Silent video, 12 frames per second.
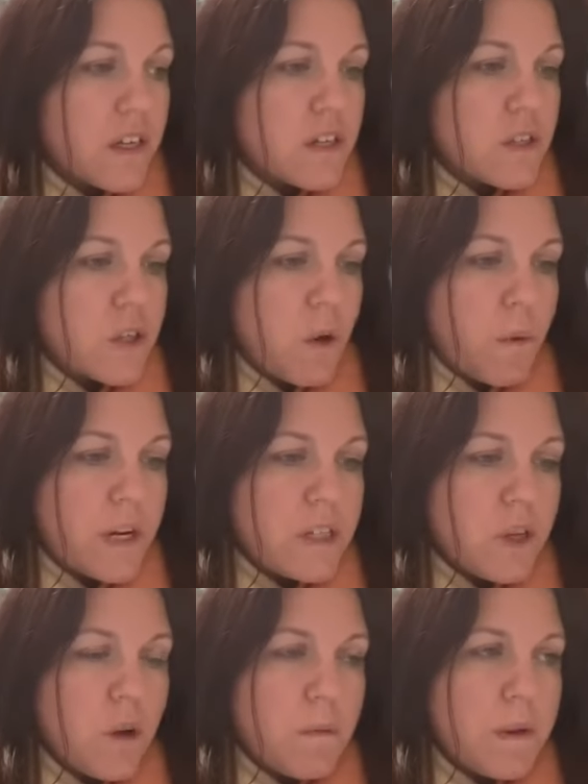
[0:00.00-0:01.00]
So what he
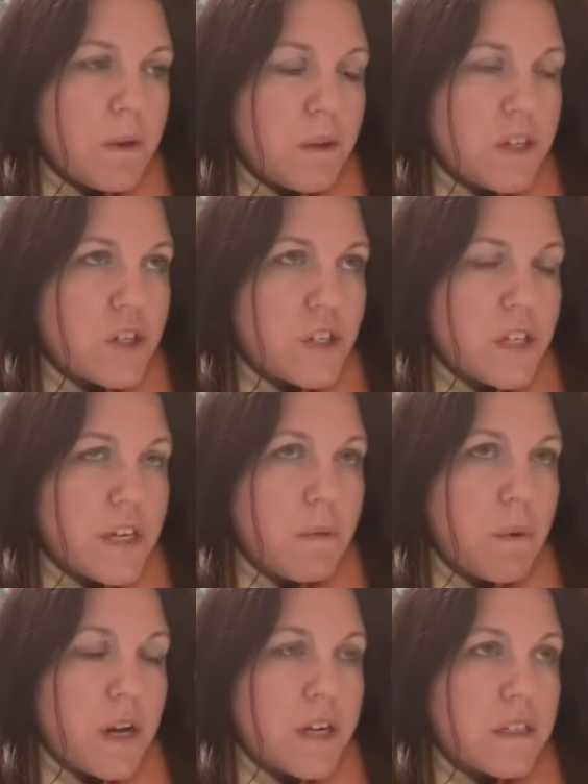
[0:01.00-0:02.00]
told me originally
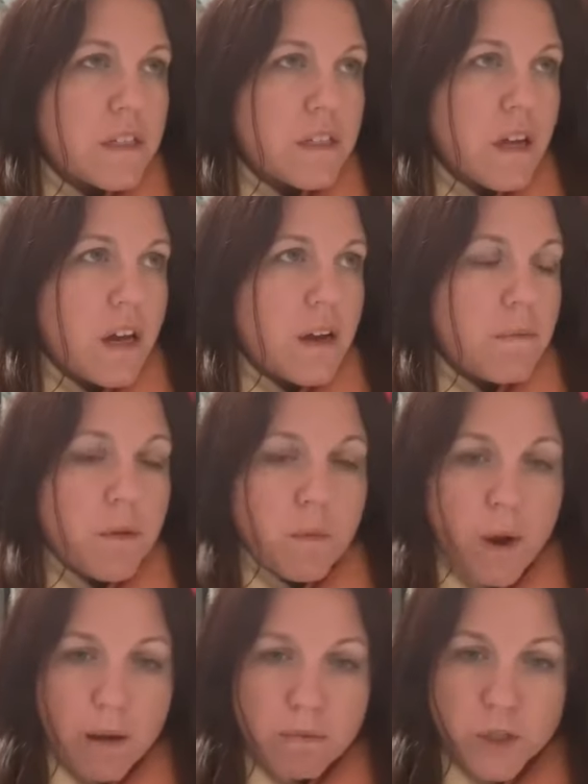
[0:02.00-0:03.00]
was the
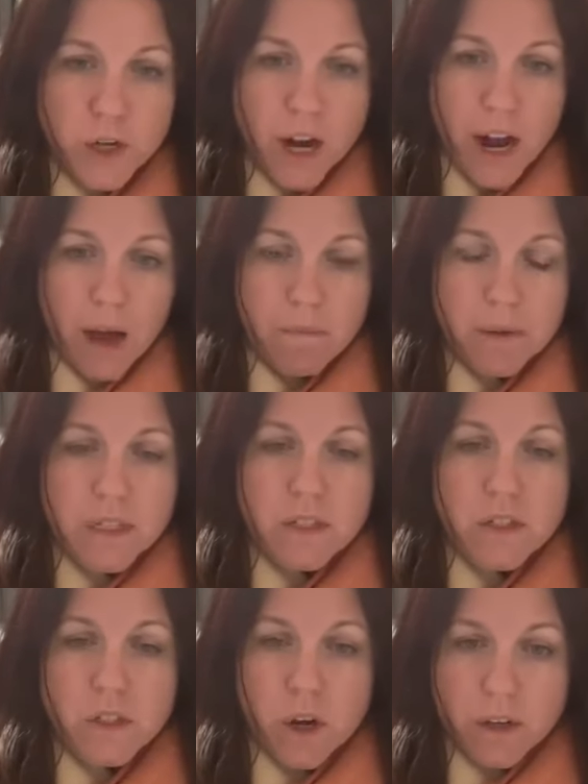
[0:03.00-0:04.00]
rapture
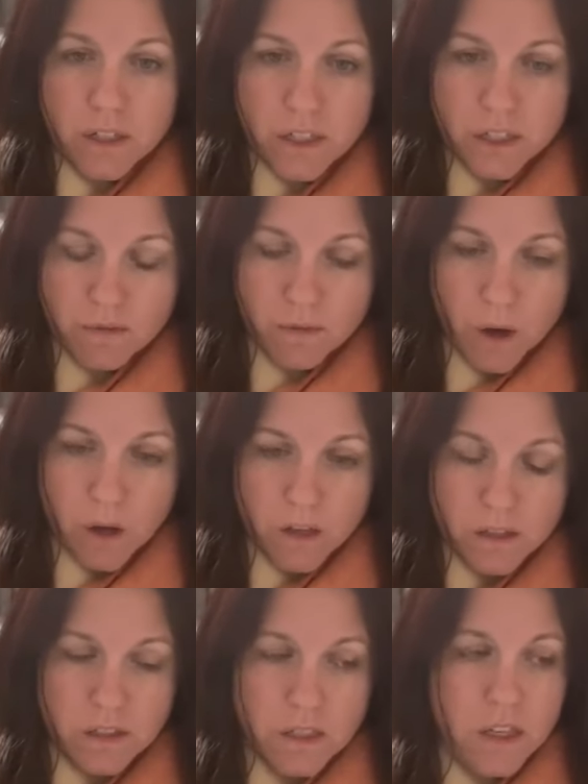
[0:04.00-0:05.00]
happens, darkness
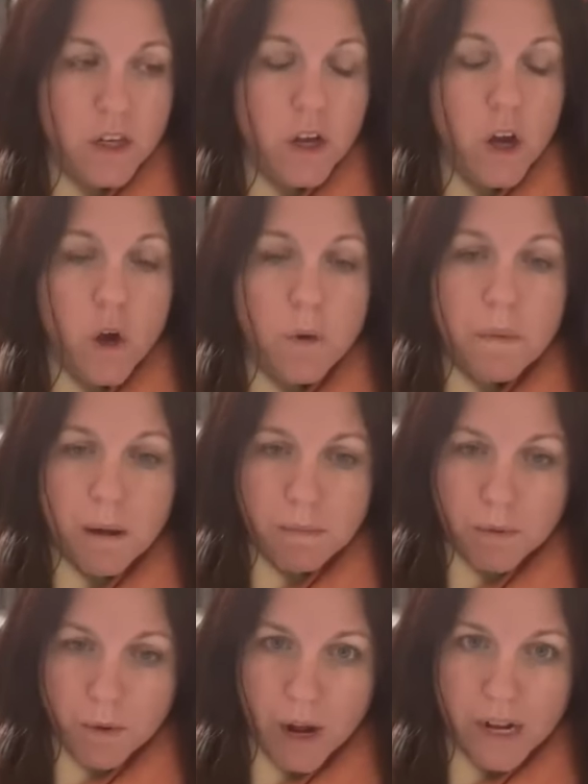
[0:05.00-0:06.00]
falls,
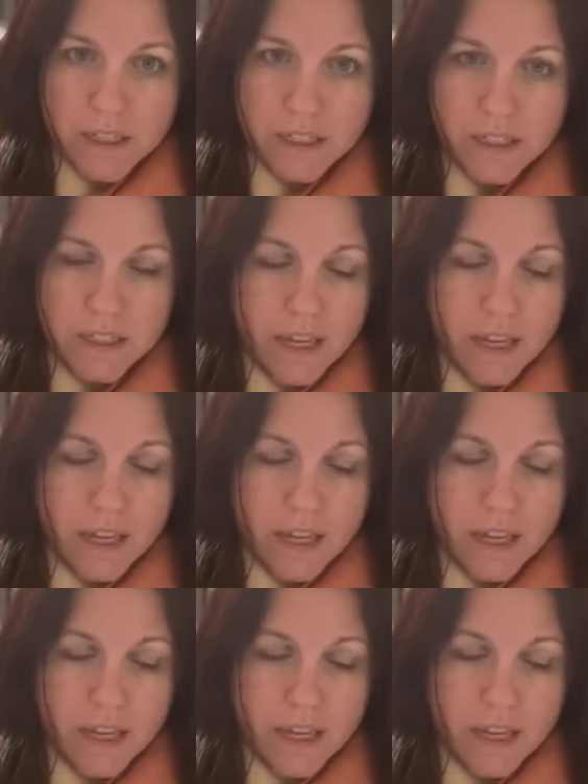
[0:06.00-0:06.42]
Obama rises.